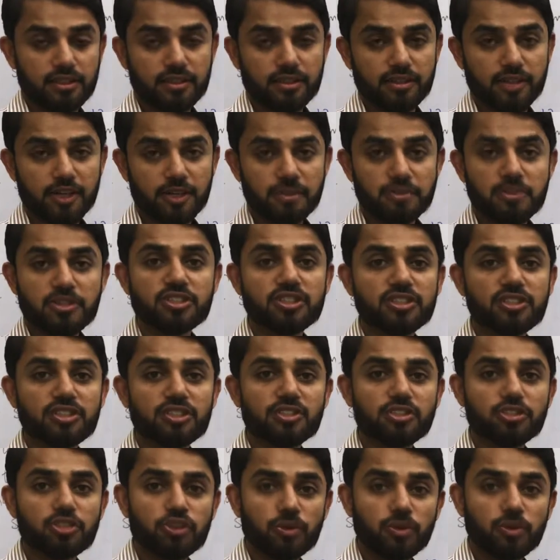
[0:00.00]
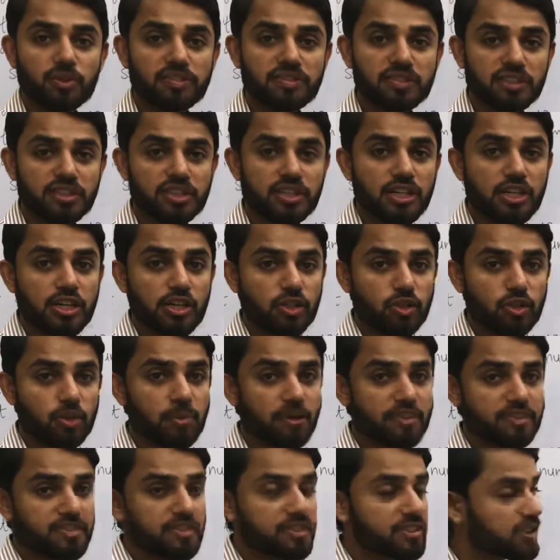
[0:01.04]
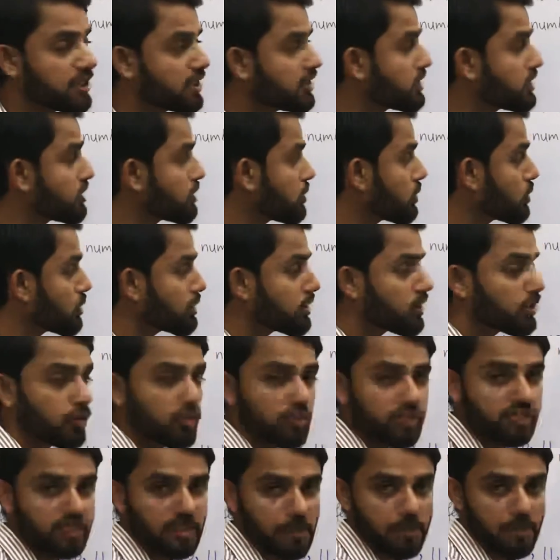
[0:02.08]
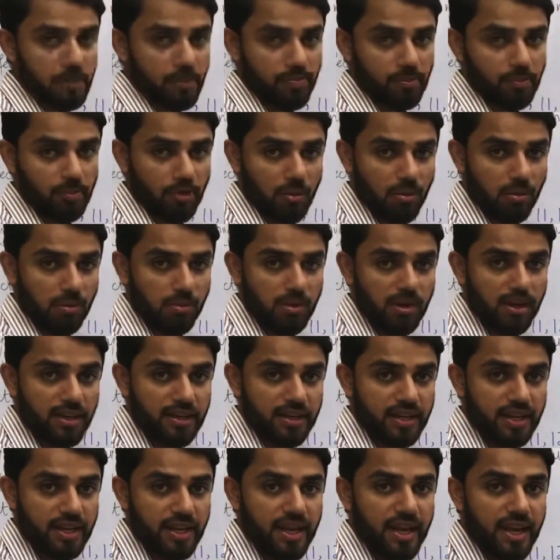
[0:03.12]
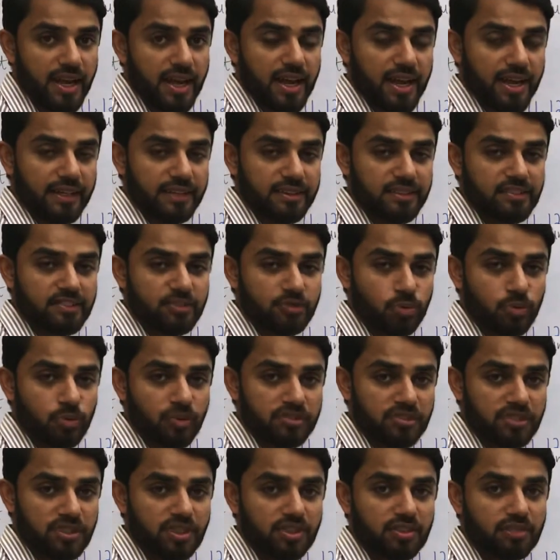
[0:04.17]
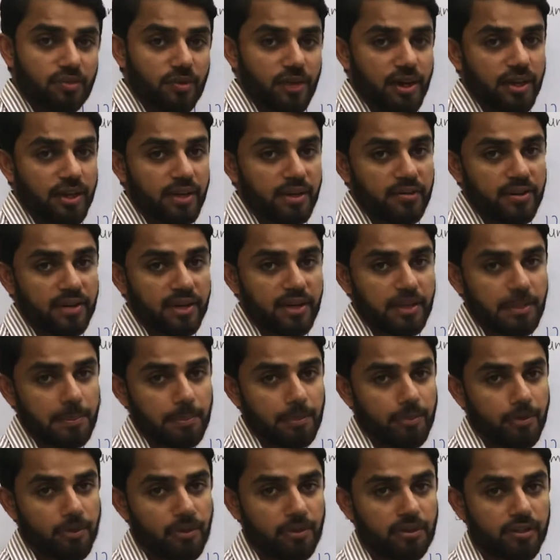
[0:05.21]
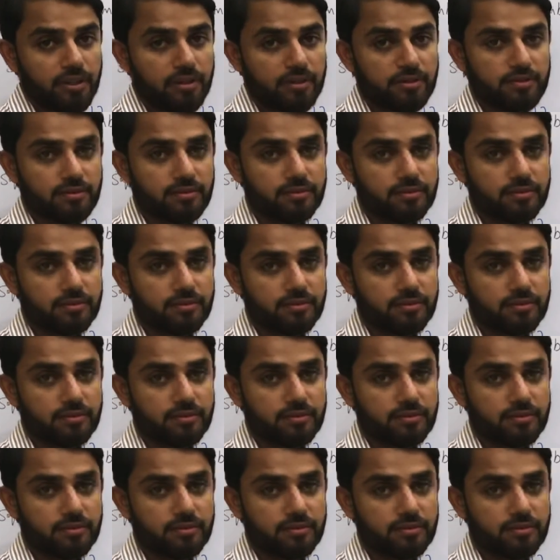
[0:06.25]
admission in university, you must need to know the concept of probability, and this question is very, very important.